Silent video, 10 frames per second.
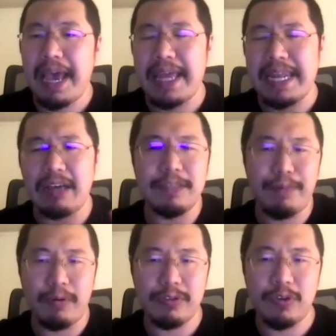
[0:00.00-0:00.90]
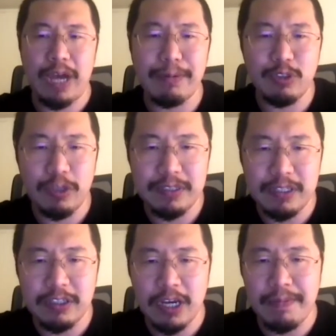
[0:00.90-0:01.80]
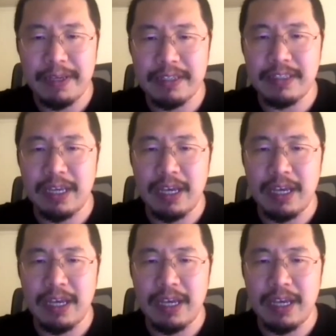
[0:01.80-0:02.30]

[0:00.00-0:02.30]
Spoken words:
And now suppose your upstream system is